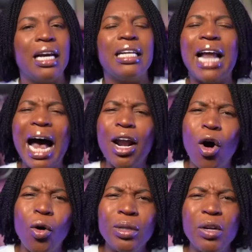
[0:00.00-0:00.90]
Not
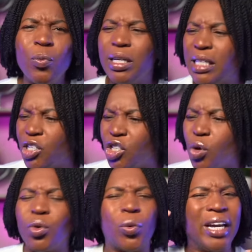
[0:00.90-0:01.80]
only was he
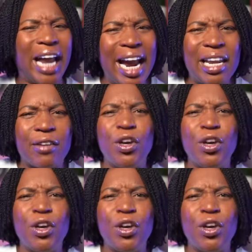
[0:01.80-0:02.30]
so creative,